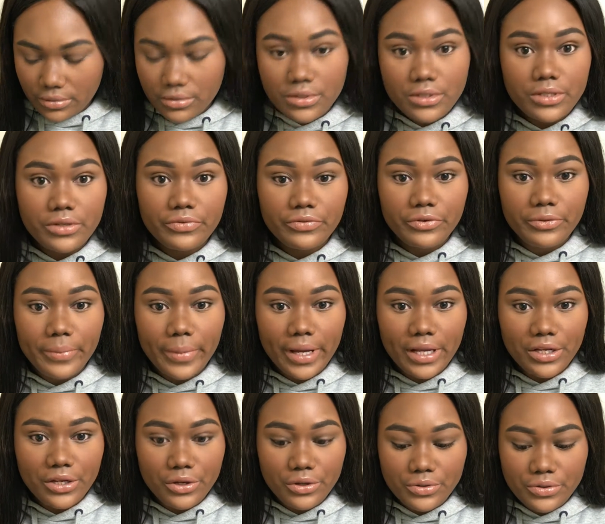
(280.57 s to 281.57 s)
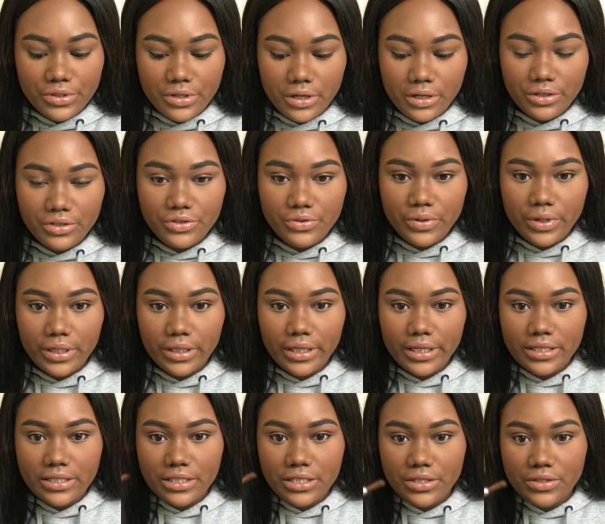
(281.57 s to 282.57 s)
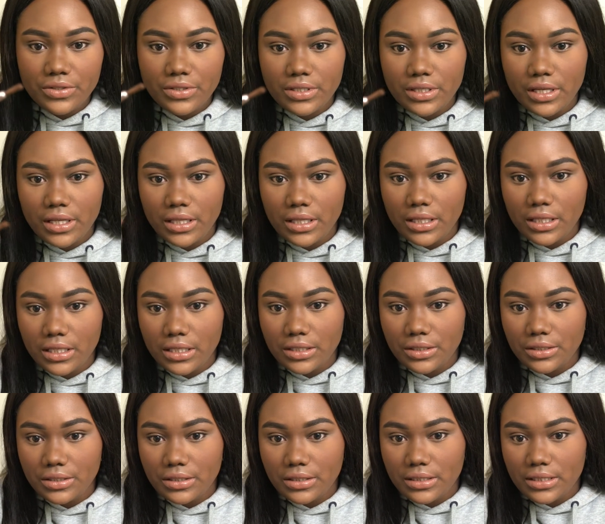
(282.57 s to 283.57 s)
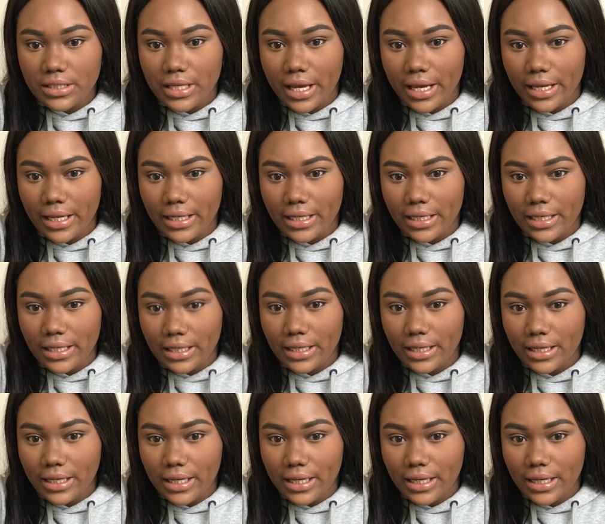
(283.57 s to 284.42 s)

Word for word: so for my nose contour, I like to use Little Tiny.